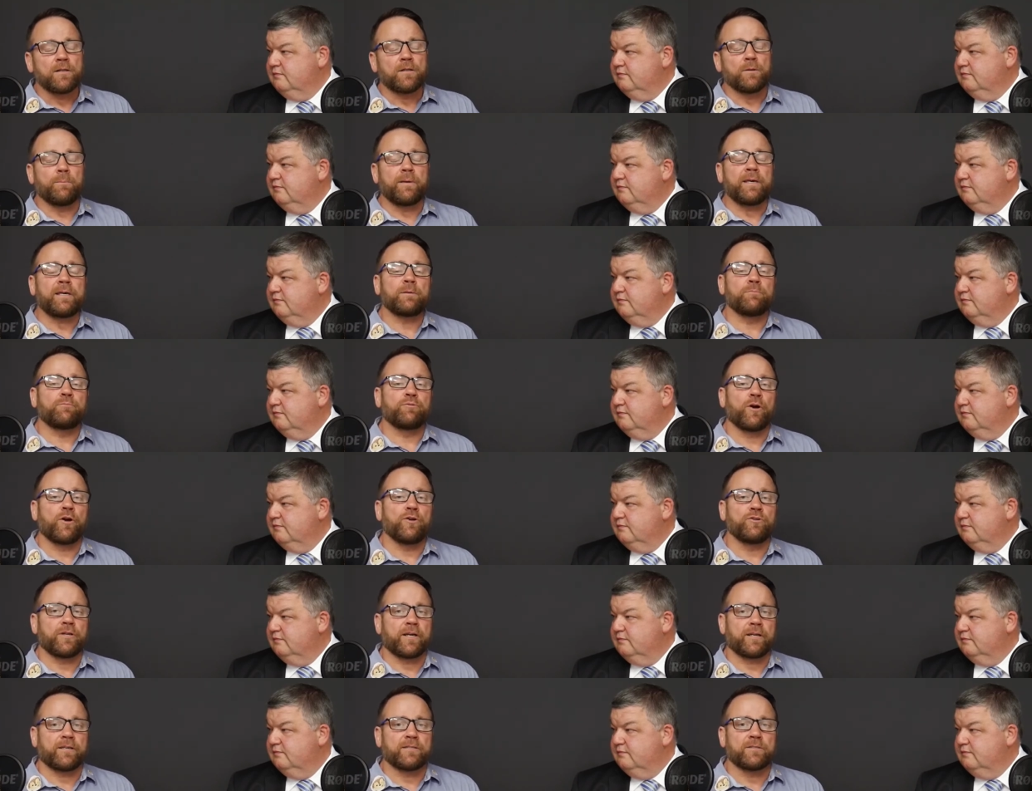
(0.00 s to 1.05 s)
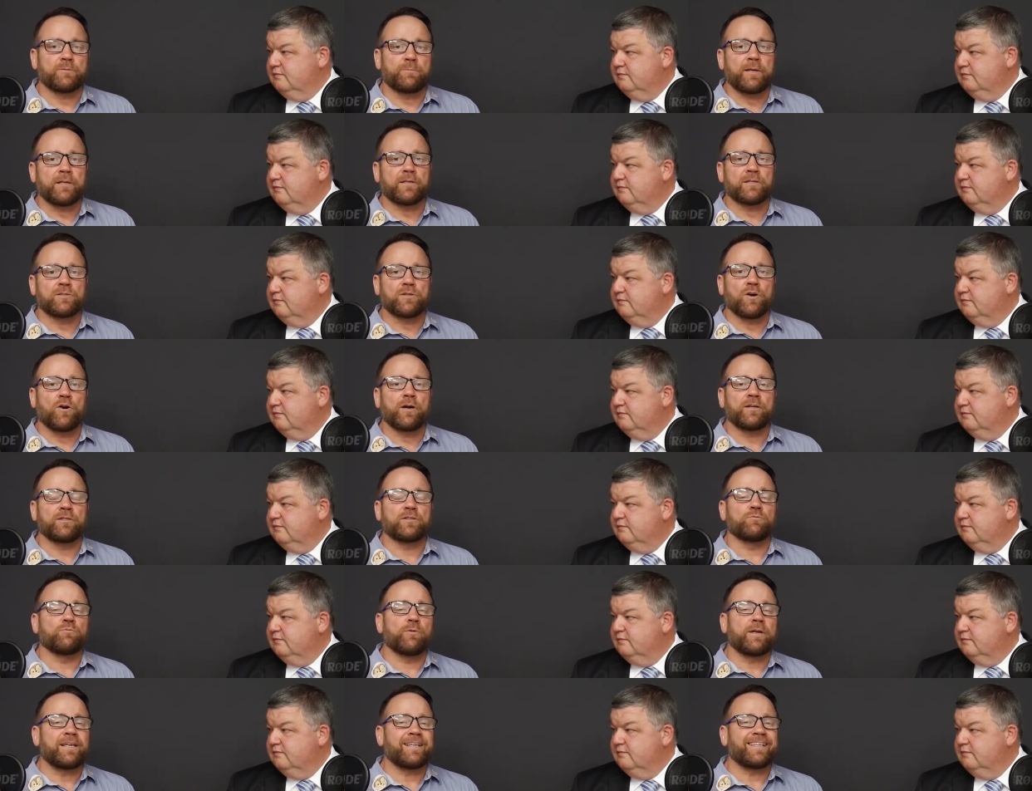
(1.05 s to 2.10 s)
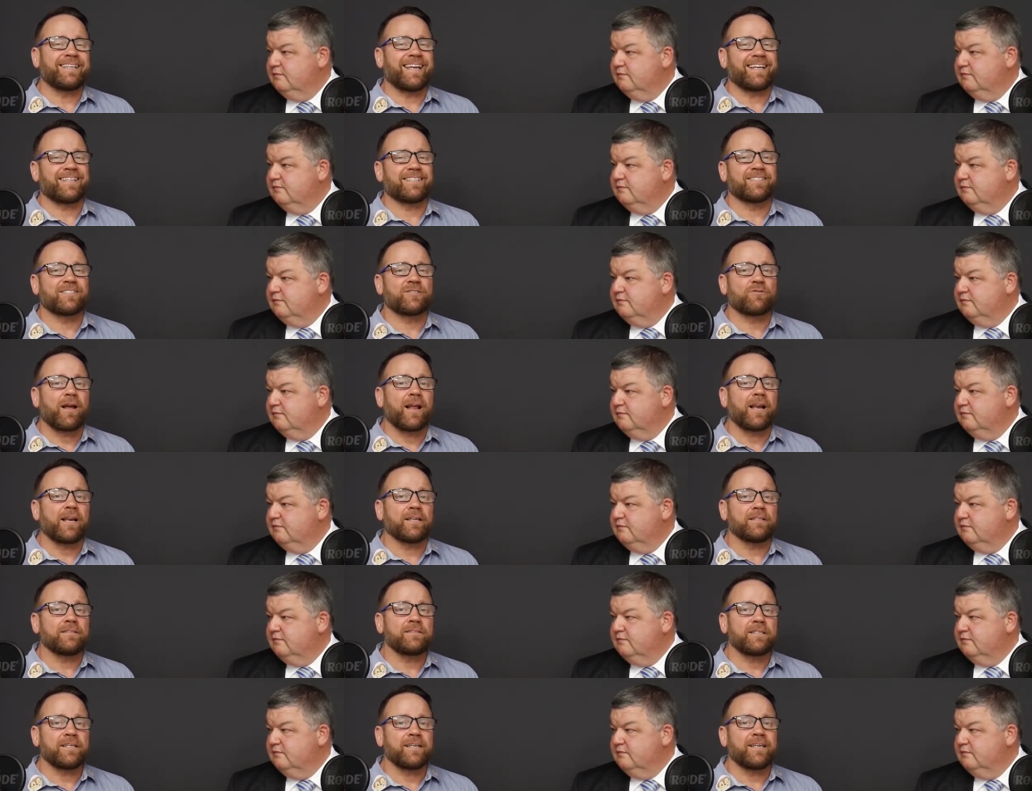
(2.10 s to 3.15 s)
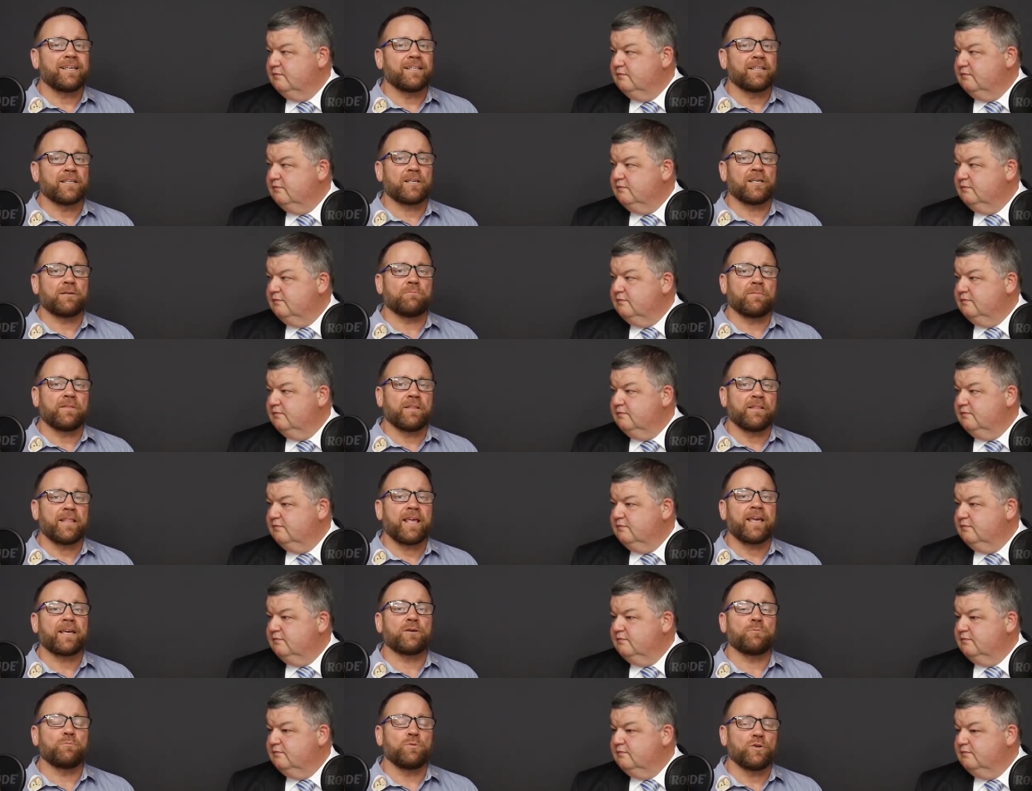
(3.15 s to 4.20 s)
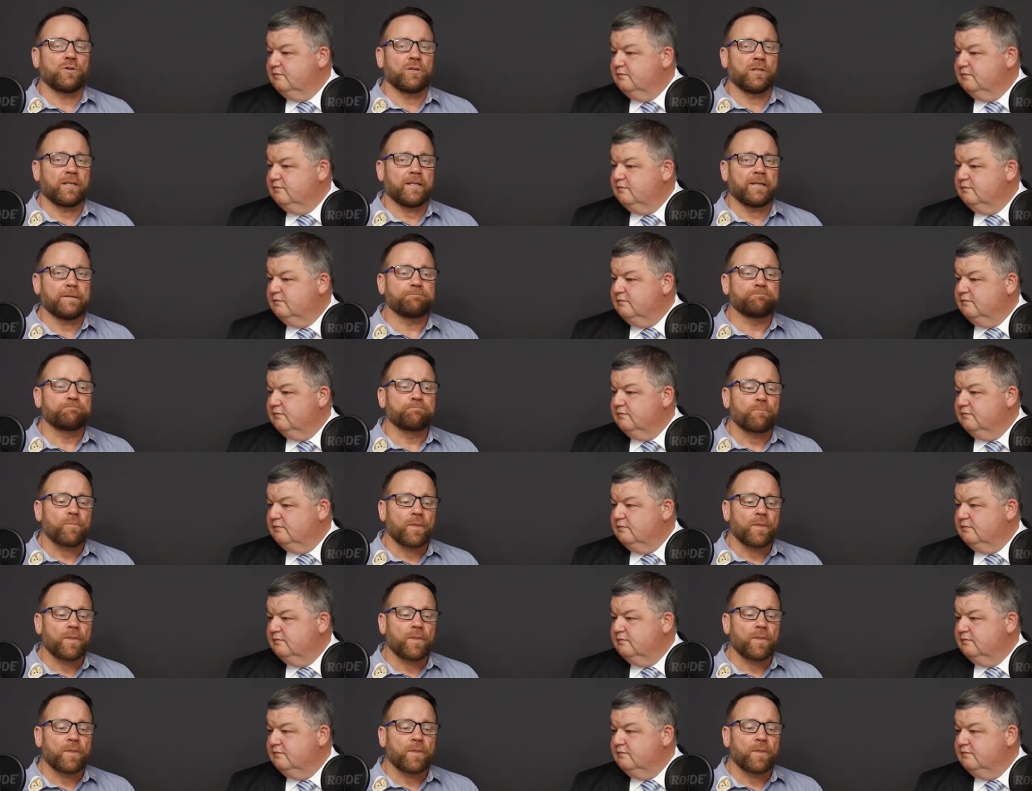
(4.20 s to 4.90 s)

Speaker 1: The Beacon Project has been designed to reconnect Australians in, the, in their community,